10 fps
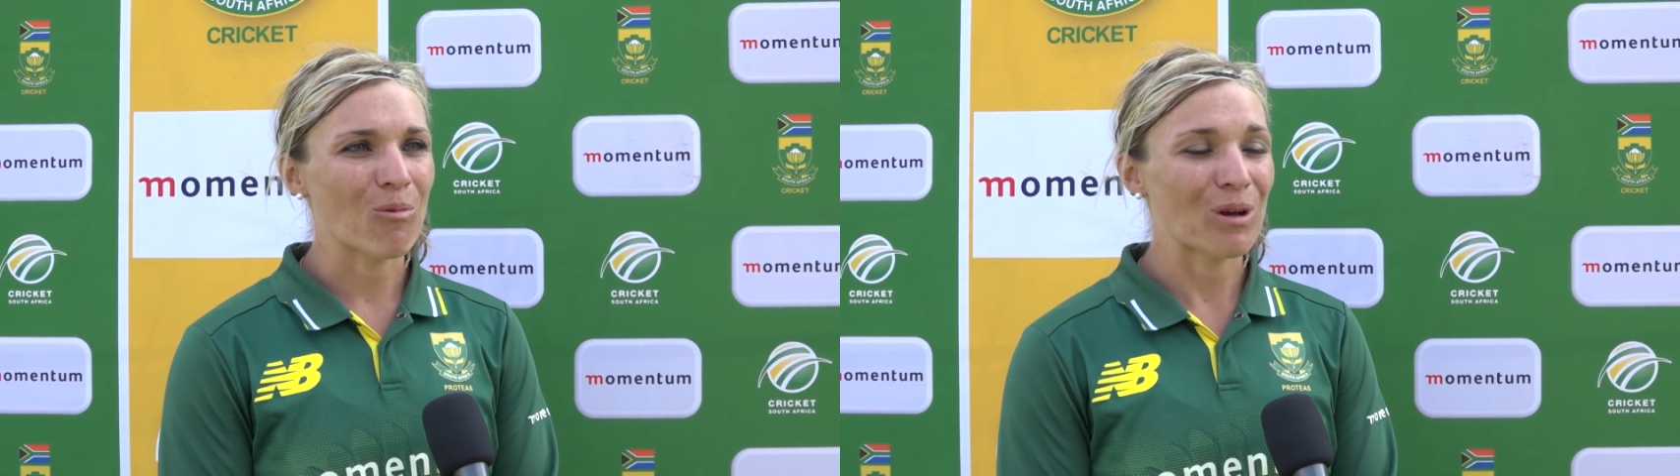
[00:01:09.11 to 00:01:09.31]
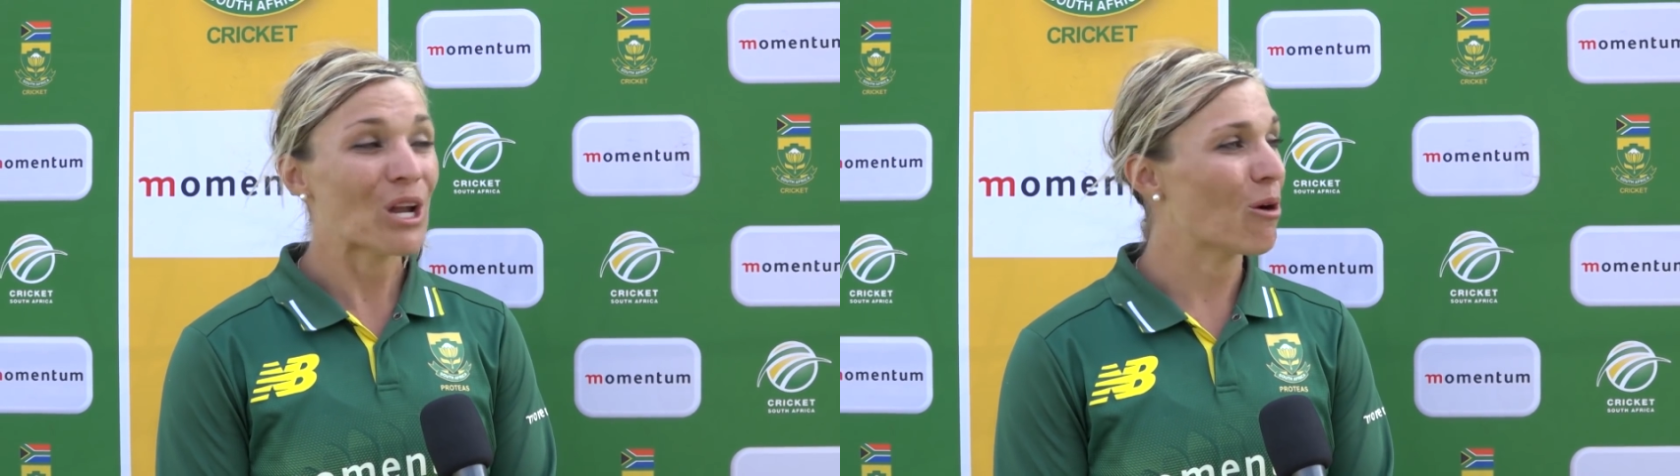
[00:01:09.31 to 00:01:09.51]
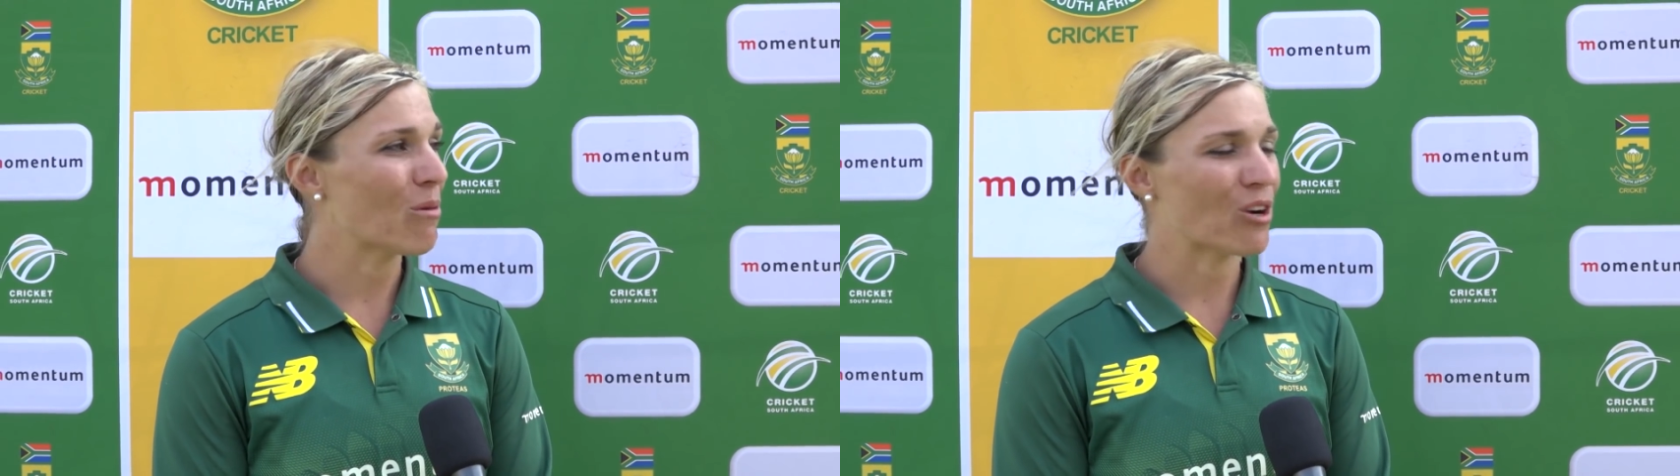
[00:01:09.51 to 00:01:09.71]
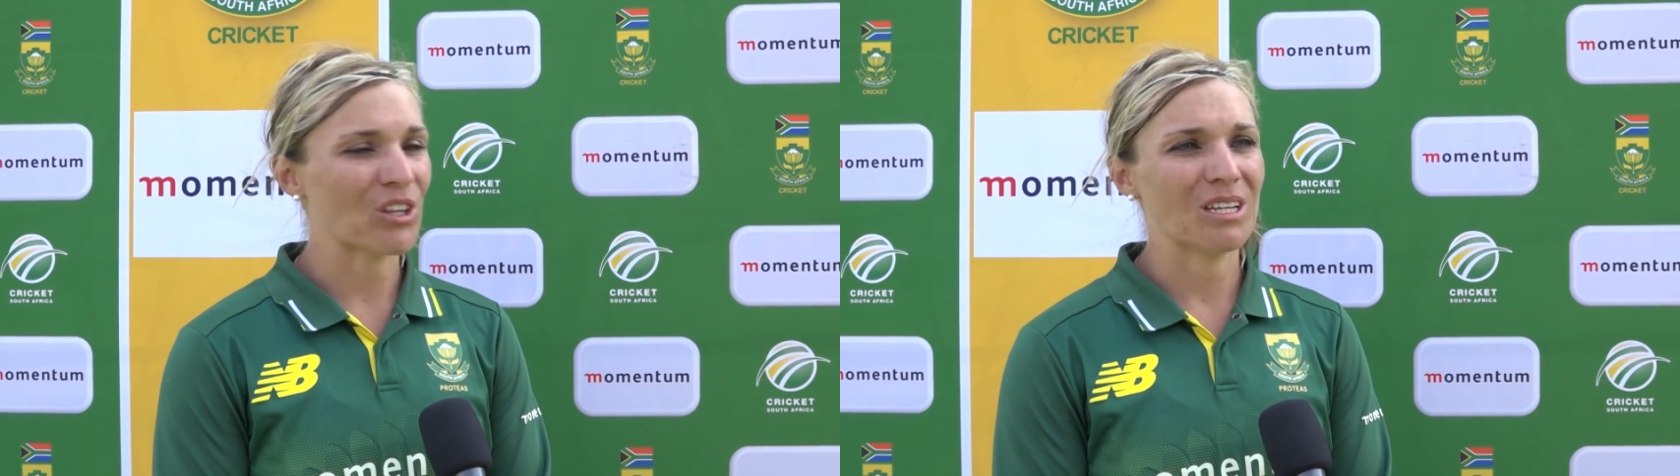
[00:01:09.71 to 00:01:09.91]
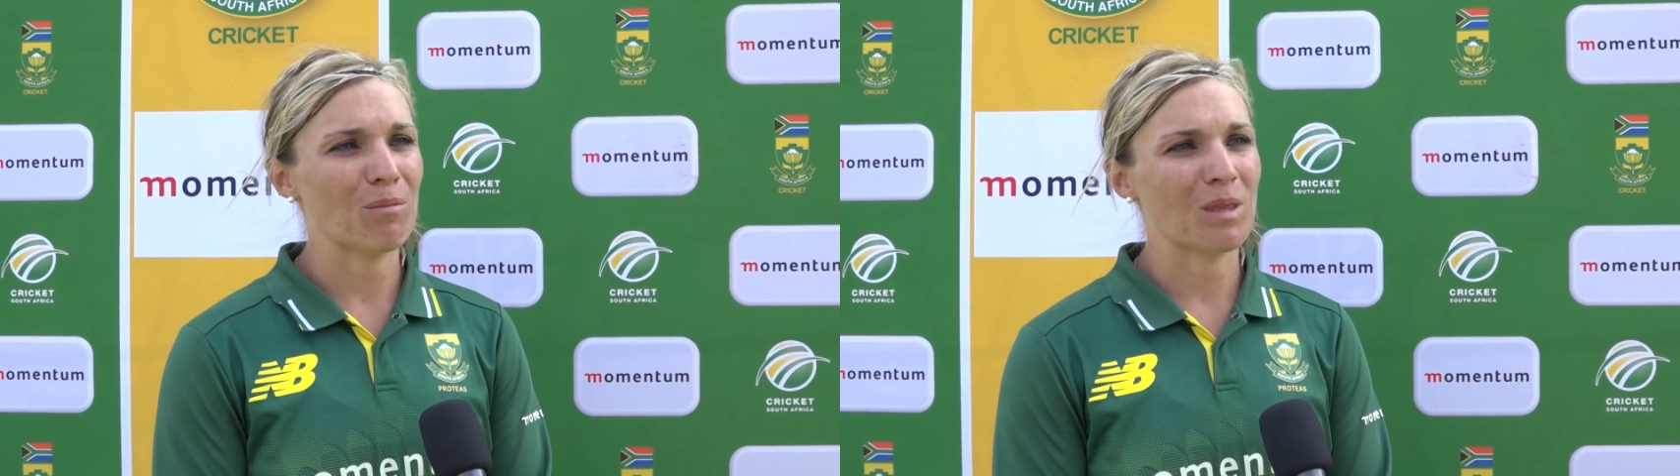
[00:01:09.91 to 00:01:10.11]
we know we've
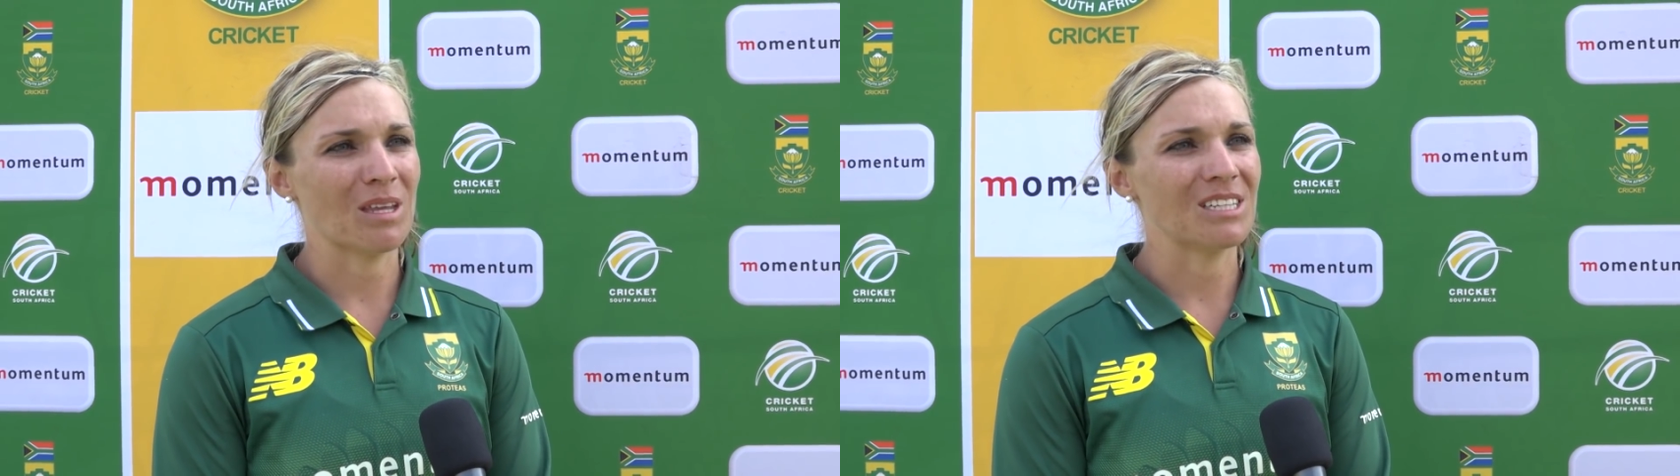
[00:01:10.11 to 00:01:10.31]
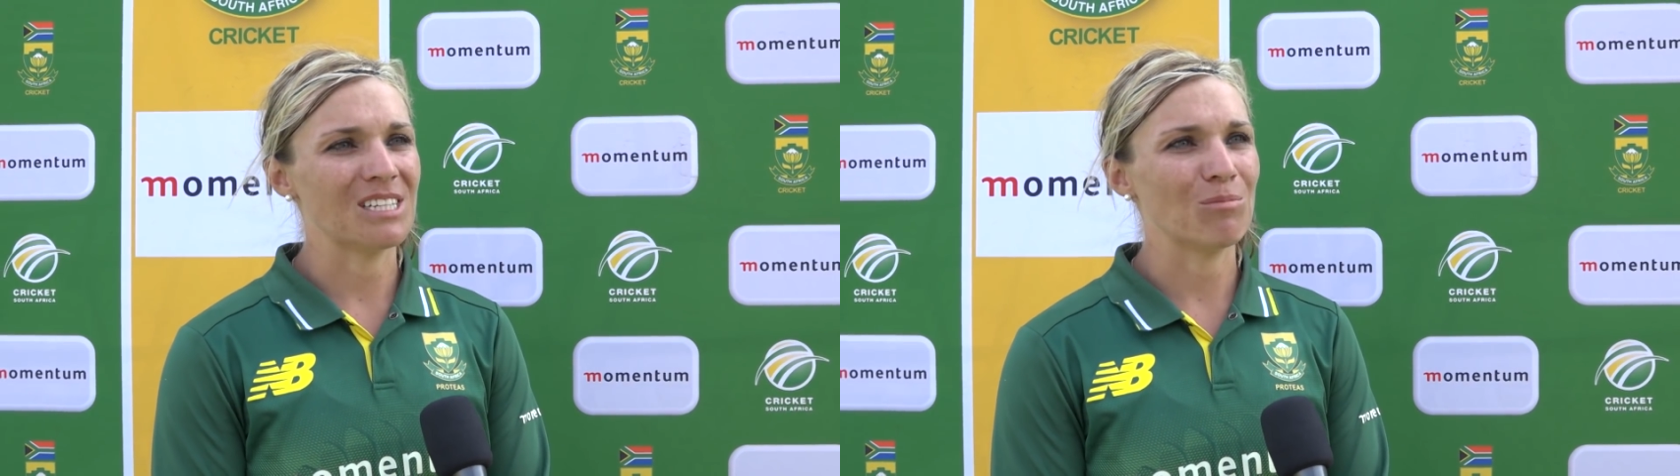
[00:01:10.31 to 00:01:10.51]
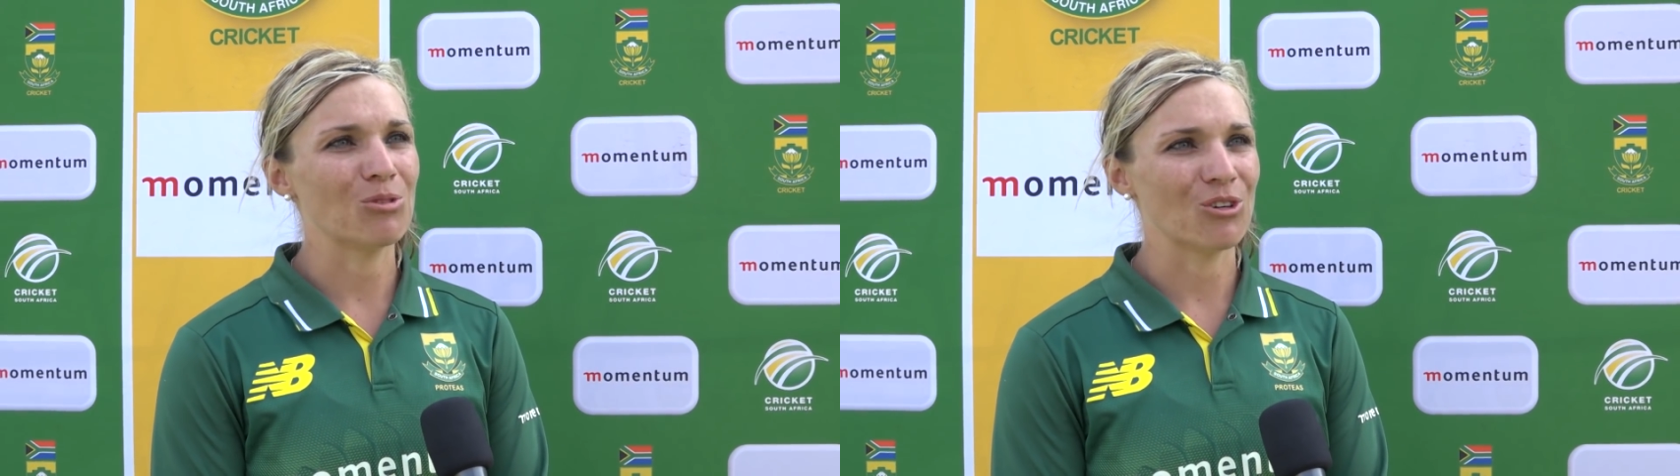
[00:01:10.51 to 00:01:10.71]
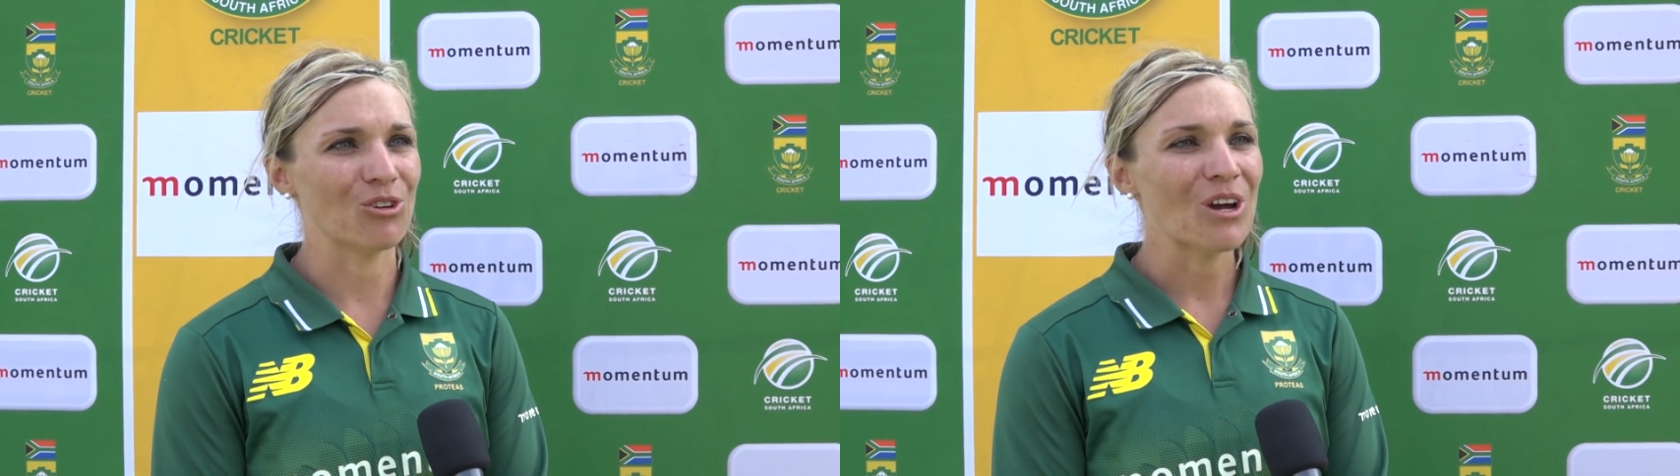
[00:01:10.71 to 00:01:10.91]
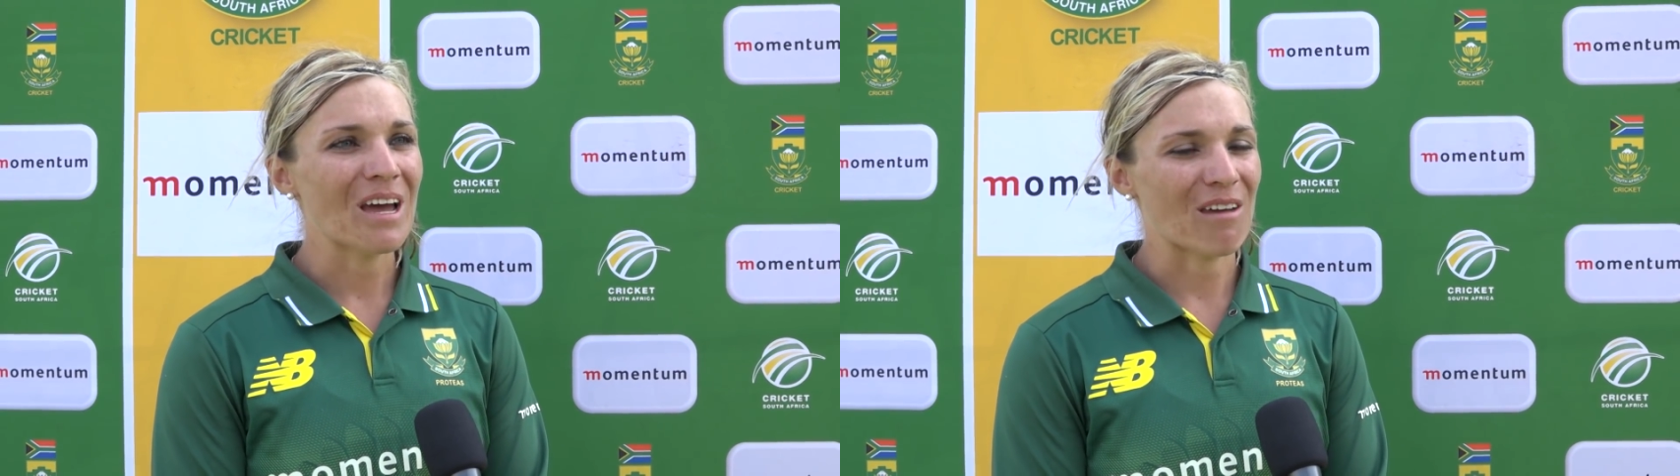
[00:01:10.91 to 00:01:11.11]
got the depth in the team to,